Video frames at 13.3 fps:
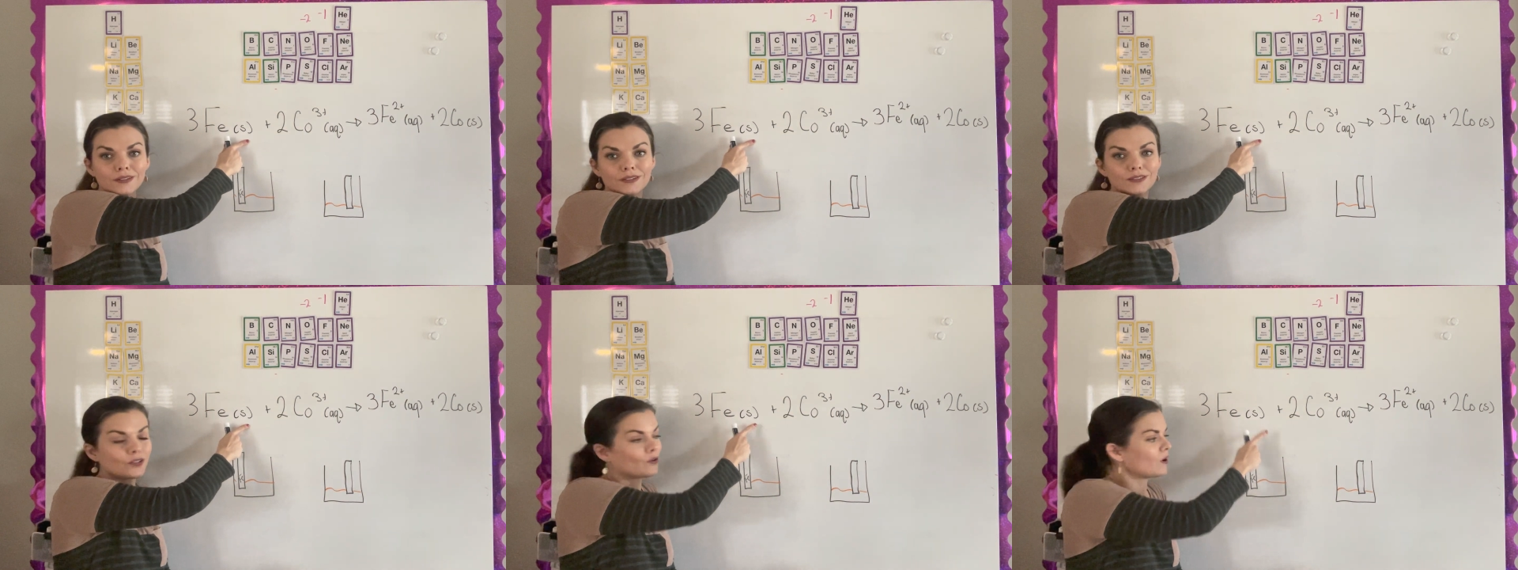
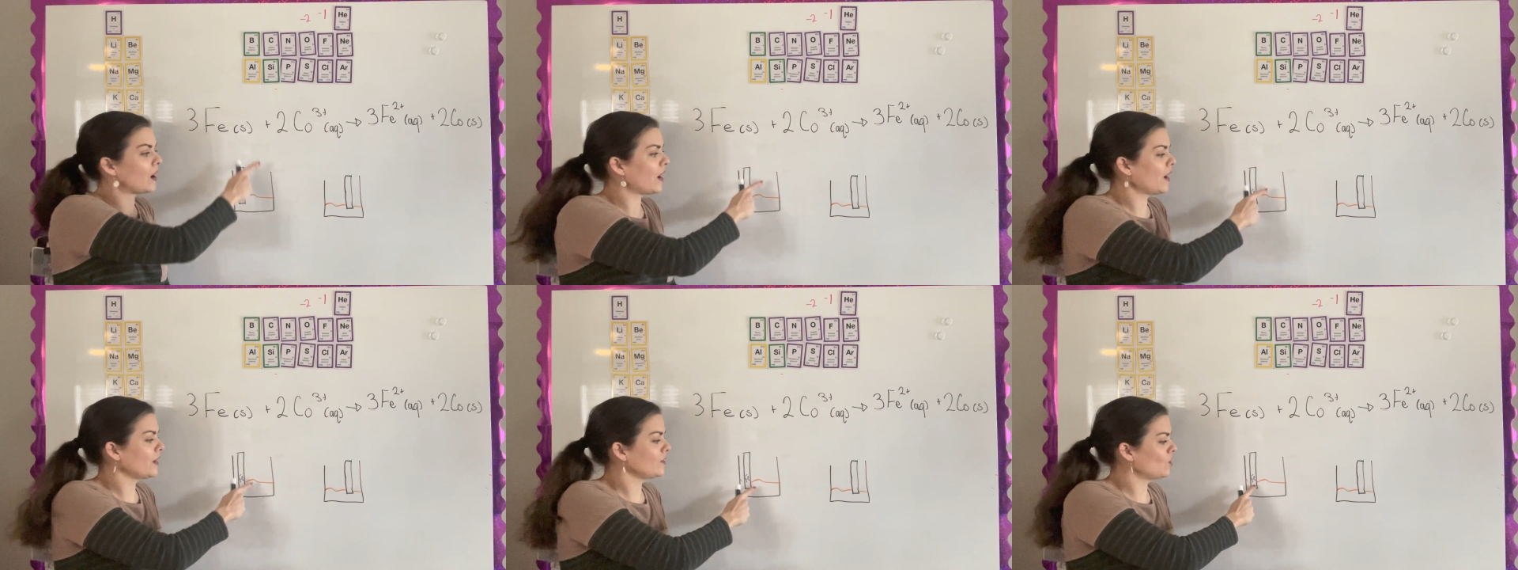So
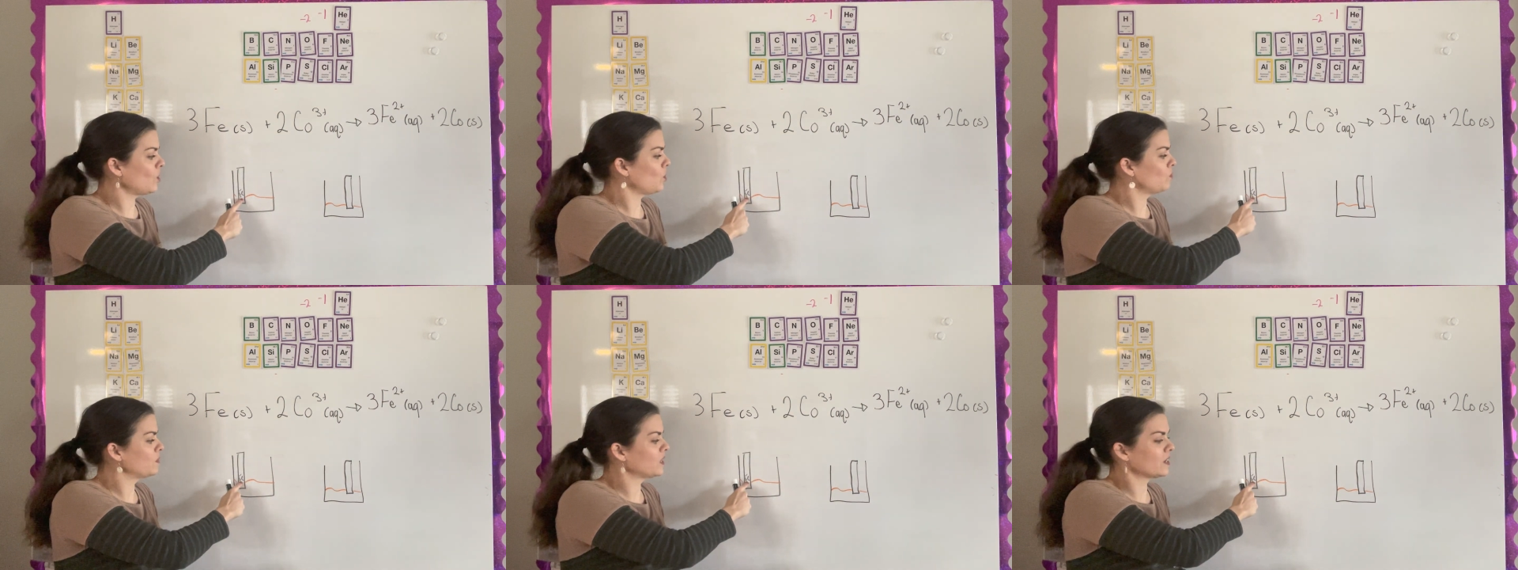I
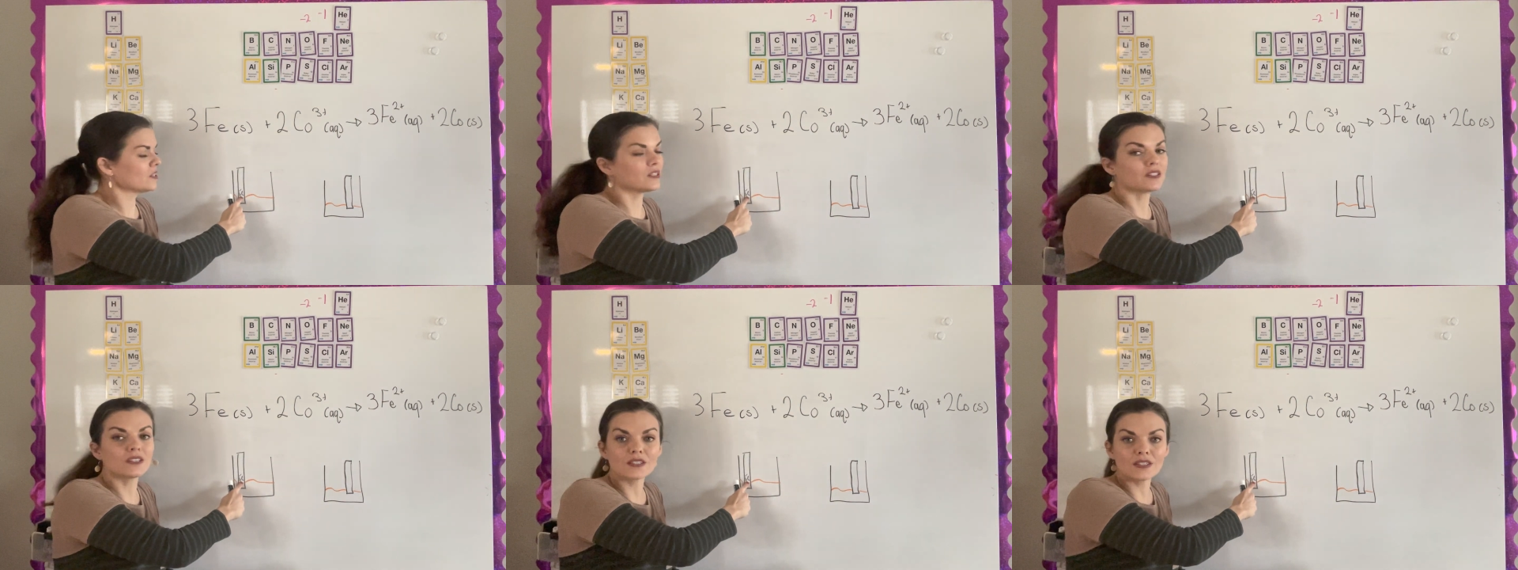know because
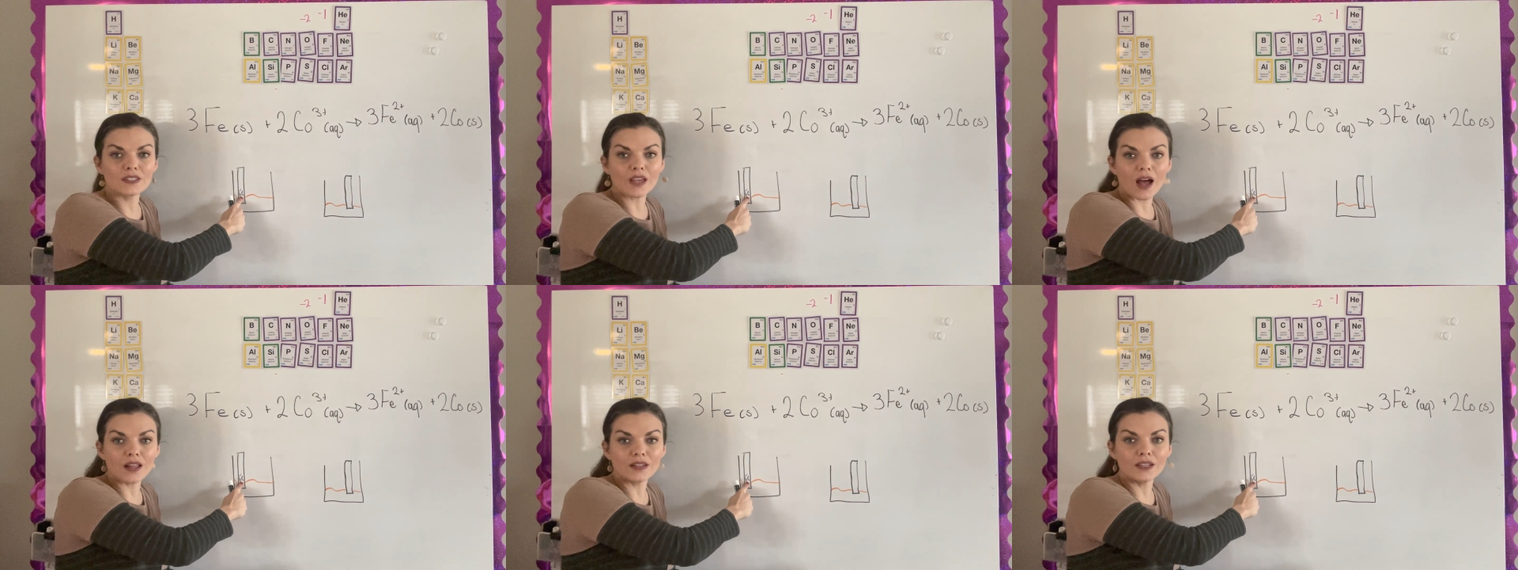it's a
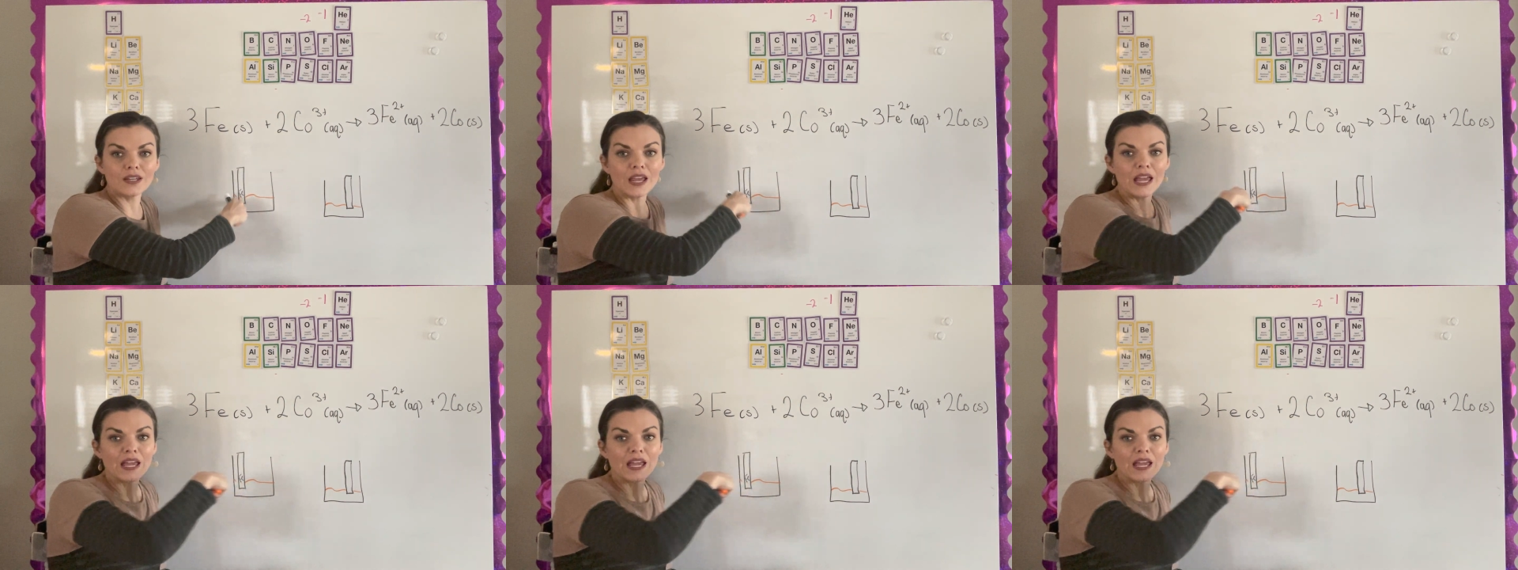solid,